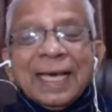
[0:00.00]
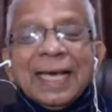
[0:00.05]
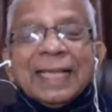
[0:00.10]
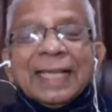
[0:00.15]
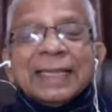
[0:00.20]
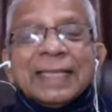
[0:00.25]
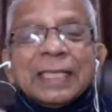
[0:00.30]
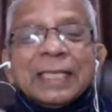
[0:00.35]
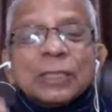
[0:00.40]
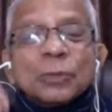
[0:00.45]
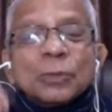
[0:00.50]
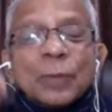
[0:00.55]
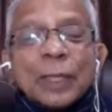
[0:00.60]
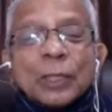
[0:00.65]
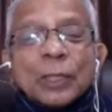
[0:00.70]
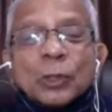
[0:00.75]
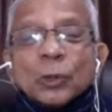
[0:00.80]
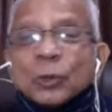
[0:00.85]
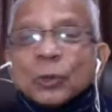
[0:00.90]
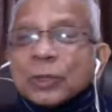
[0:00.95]
These were
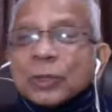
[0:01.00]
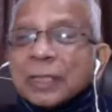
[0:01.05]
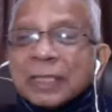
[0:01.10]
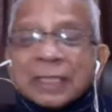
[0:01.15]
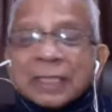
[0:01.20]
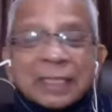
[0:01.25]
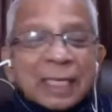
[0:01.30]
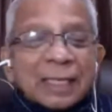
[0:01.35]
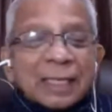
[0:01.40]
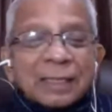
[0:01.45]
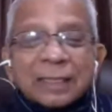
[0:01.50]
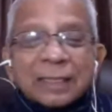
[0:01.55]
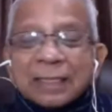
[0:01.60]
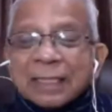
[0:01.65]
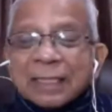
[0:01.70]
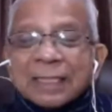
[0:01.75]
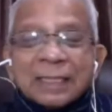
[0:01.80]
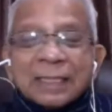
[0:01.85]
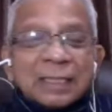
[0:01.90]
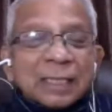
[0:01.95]
used in,
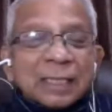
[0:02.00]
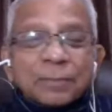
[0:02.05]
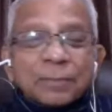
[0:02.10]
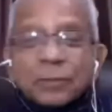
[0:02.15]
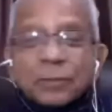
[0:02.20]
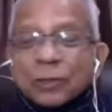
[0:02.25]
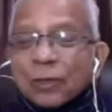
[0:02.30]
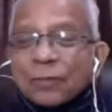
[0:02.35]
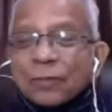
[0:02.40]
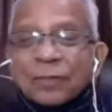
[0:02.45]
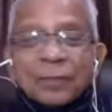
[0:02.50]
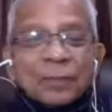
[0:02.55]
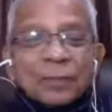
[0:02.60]
in terms of,